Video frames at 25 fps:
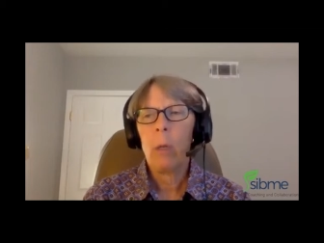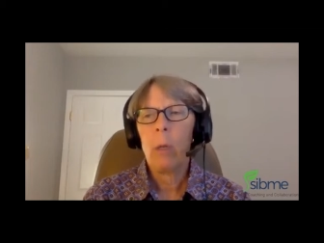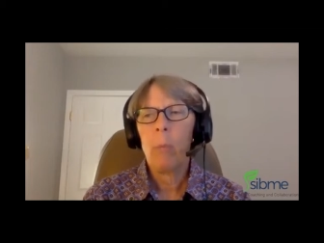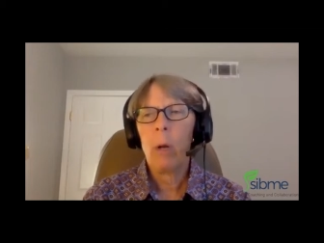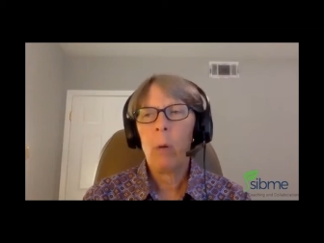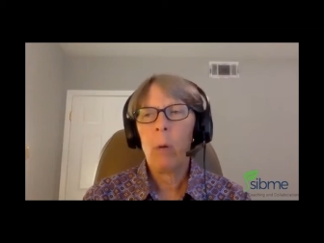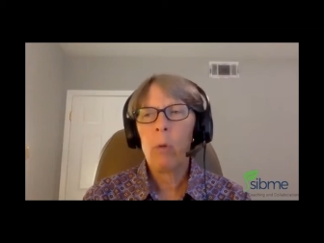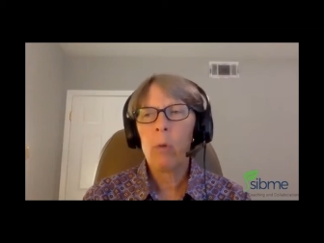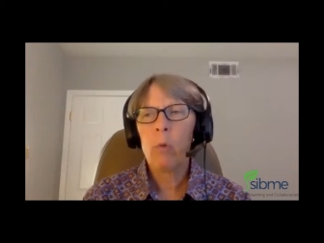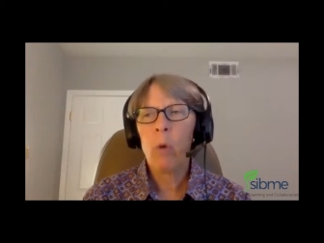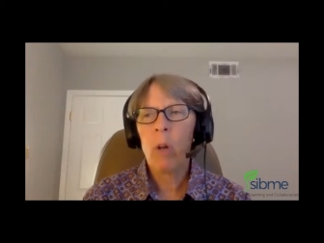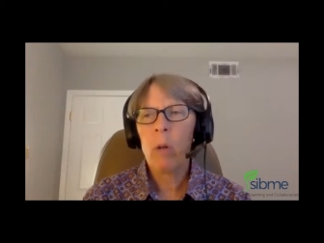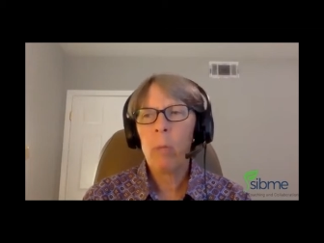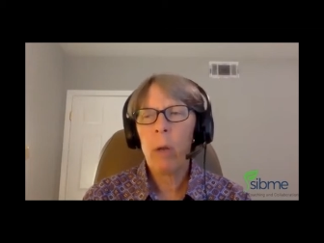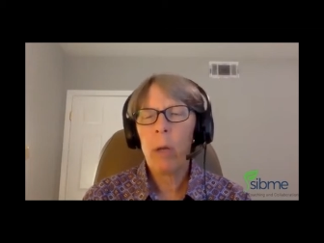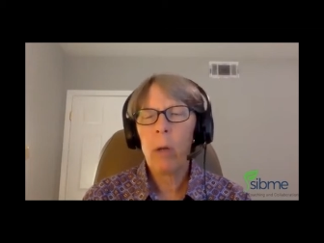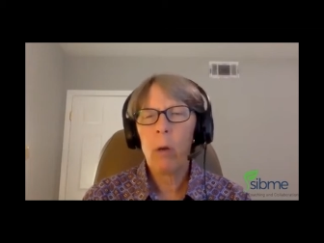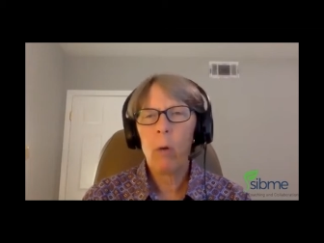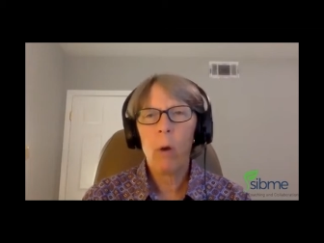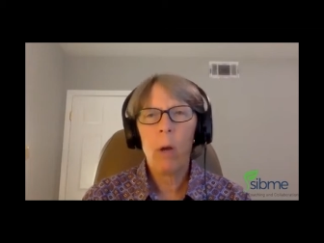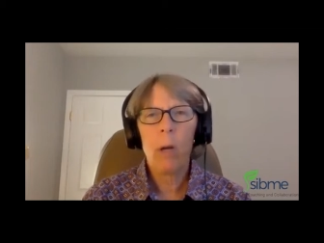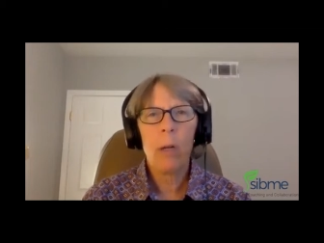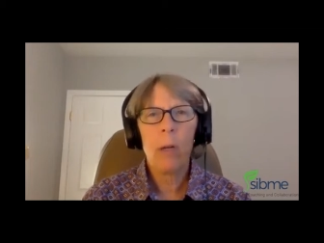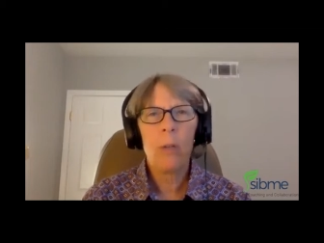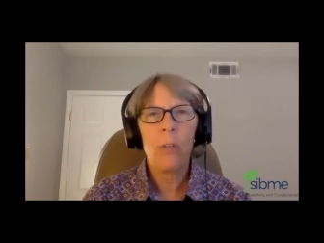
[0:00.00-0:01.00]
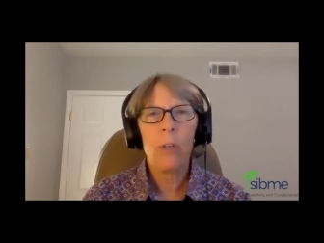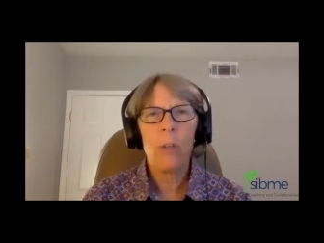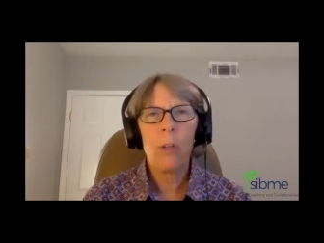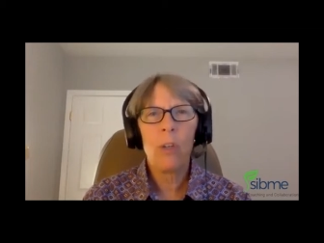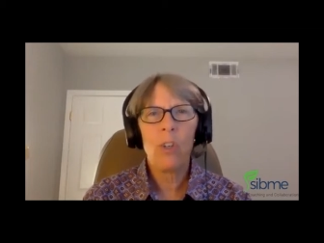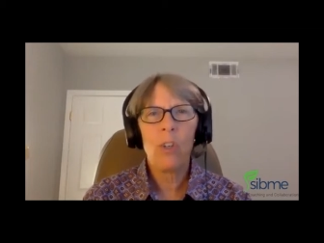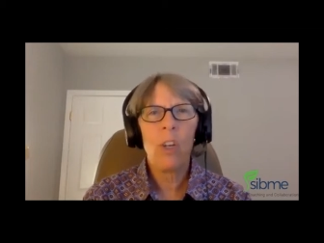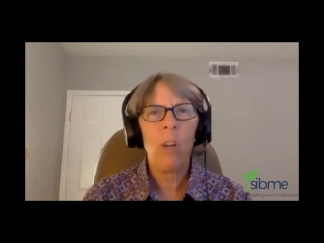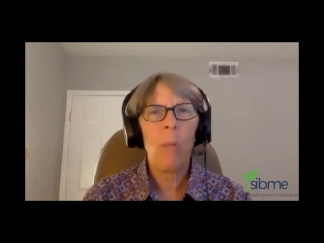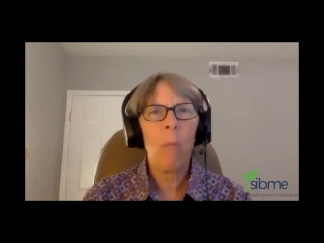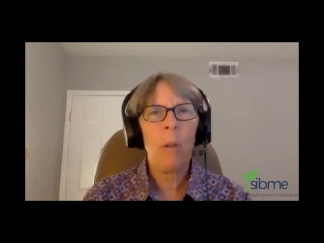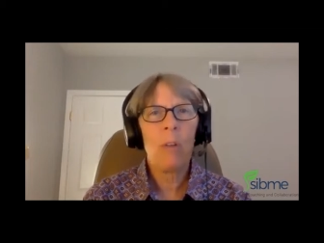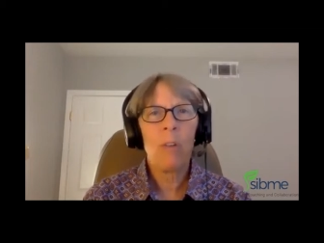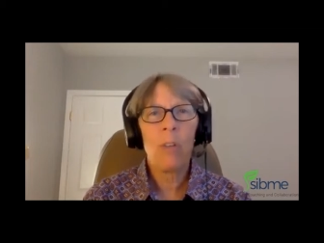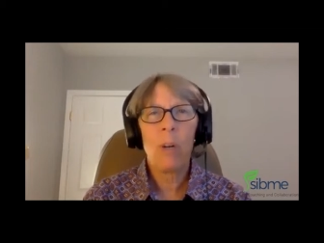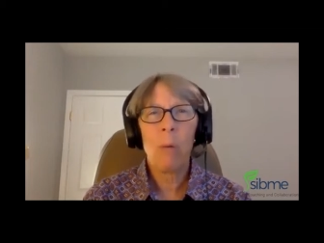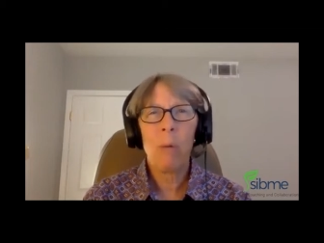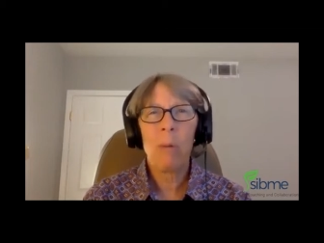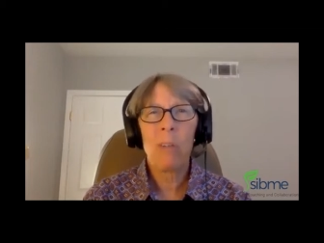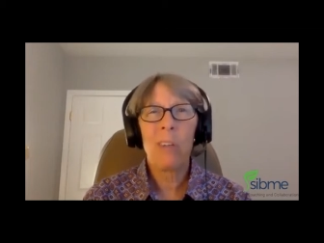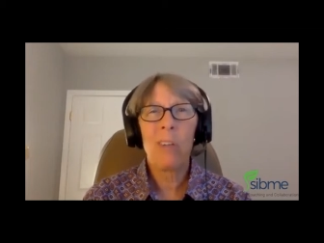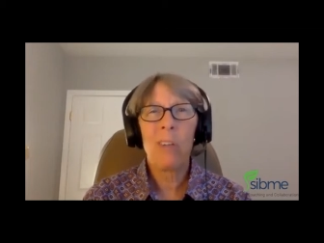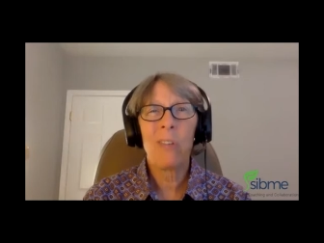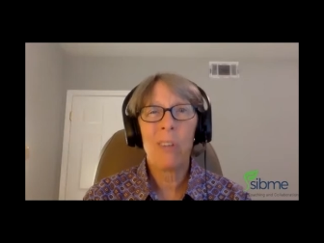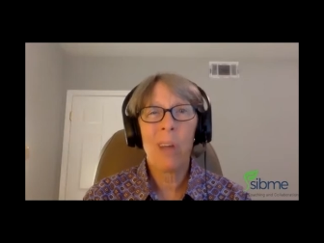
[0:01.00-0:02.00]
But it was one of my greatest achievements, and it
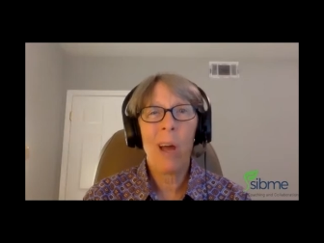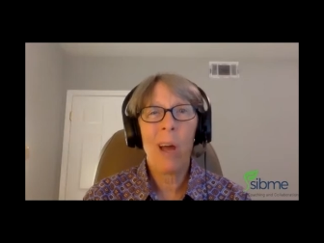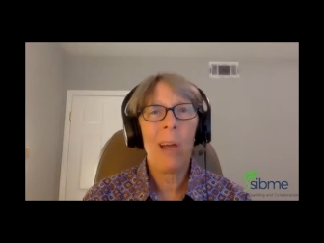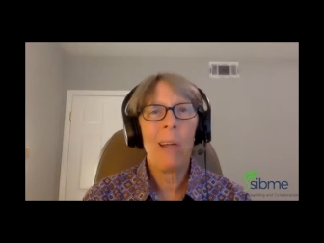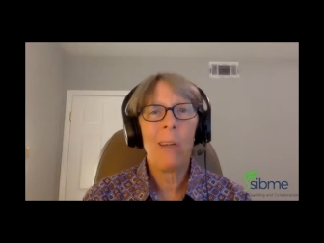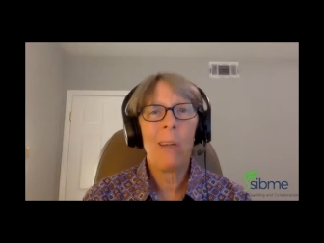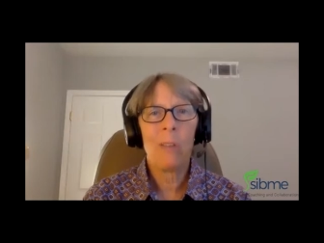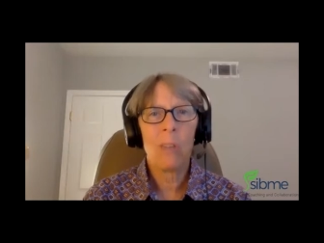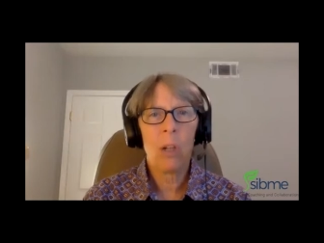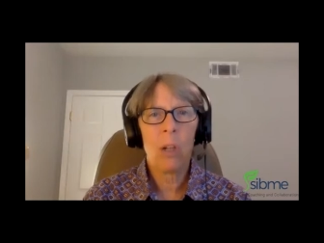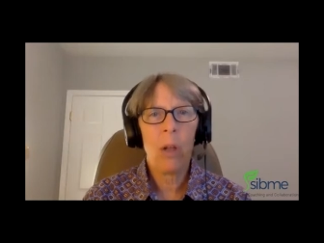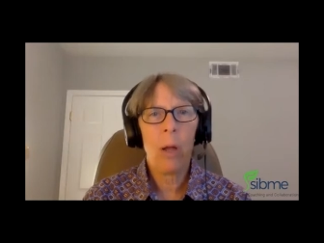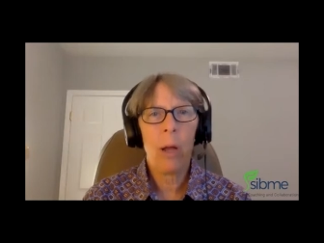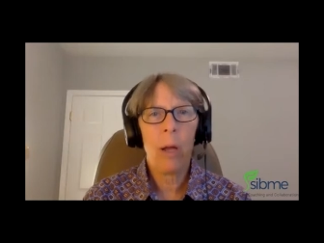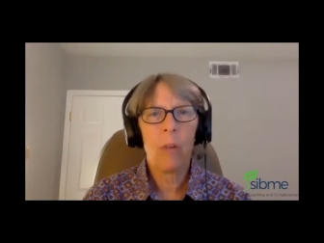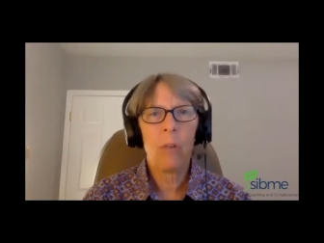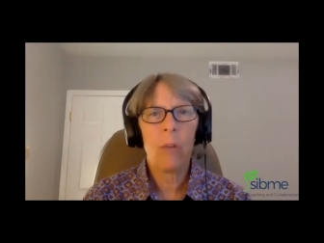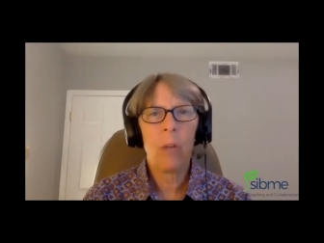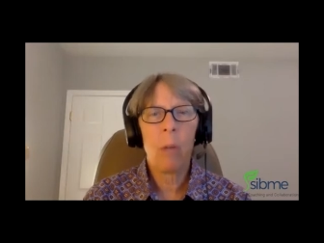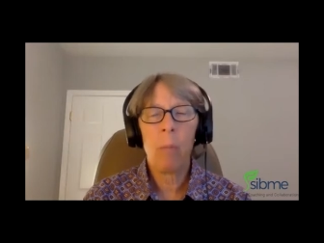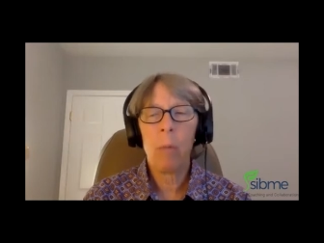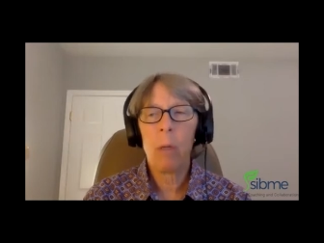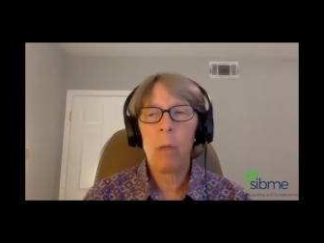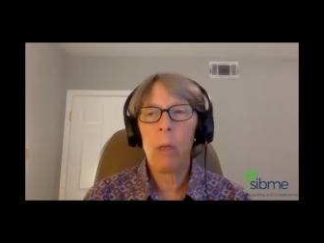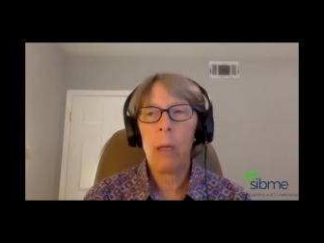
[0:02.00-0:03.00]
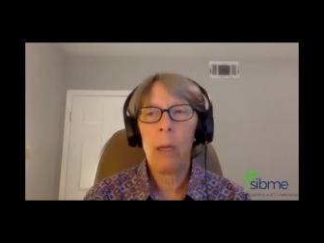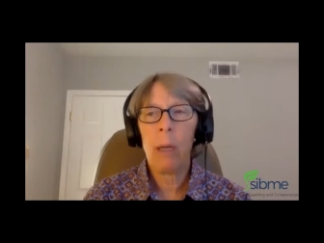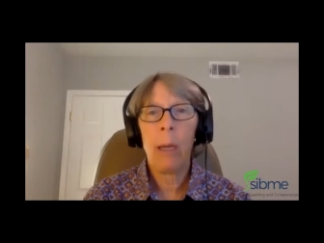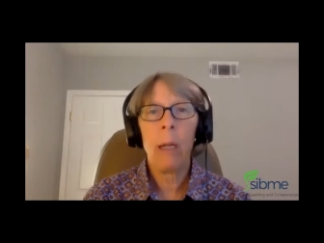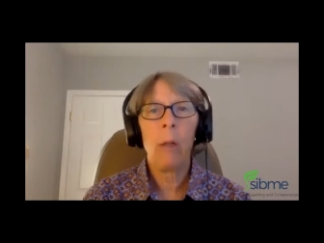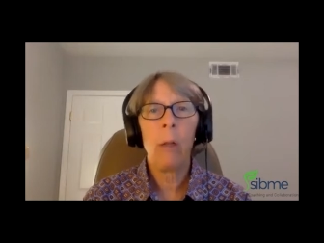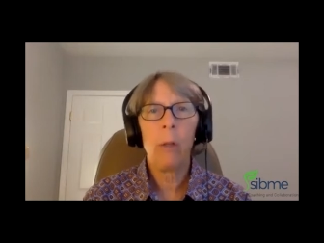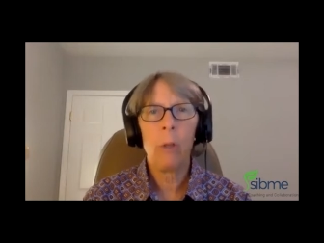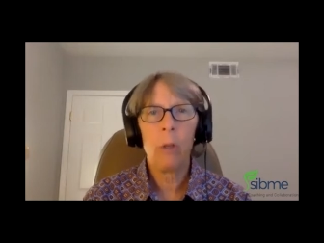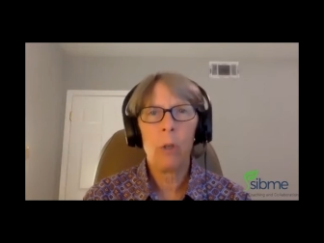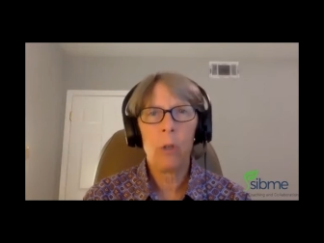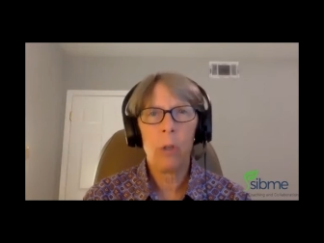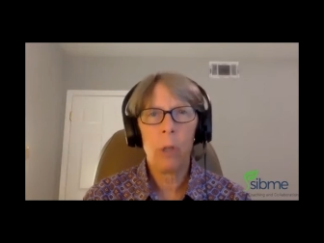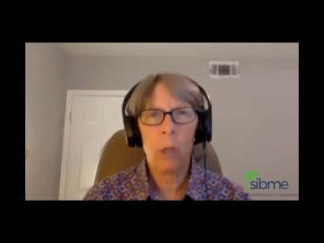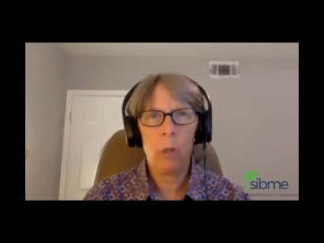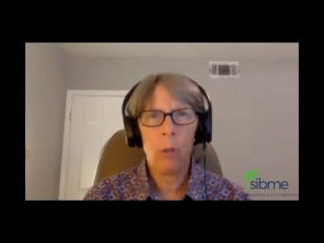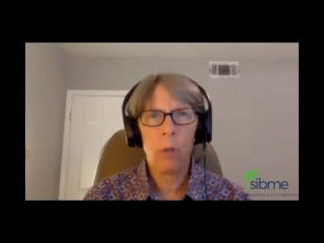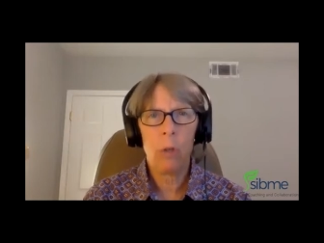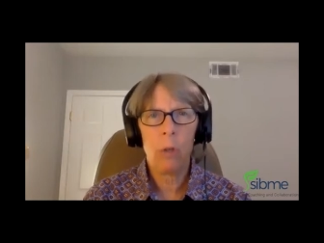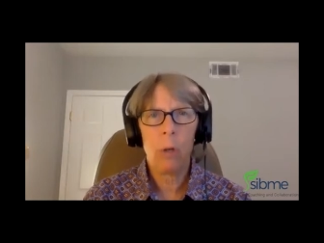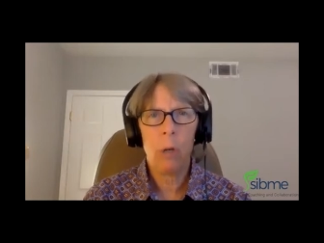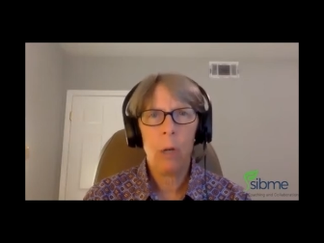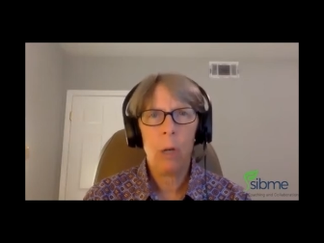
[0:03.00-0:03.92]
was a science class. I'm an English teacher.